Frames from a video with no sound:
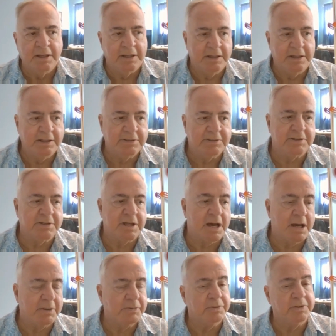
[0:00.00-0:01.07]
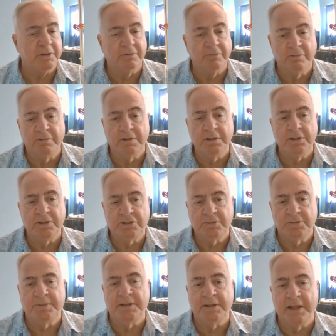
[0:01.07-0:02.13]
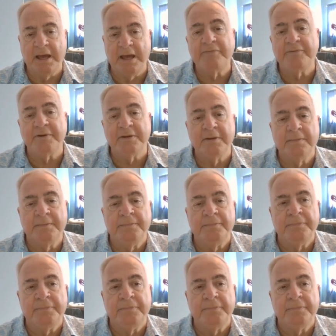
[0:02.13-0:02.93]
And these are times when you really should be laughing.